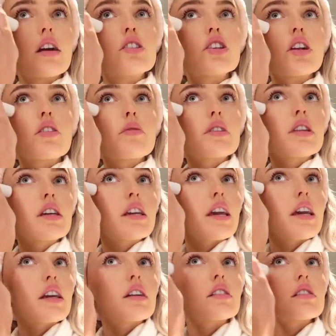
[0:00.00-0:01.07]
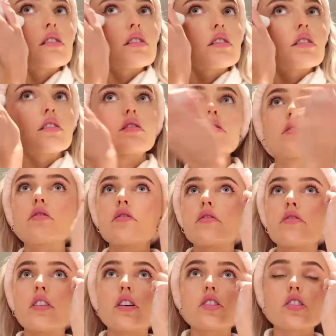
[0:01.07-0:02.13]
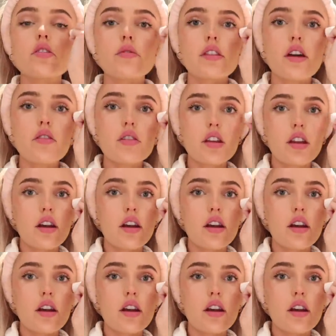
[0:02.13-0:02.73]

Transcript: I genuinely can't function without it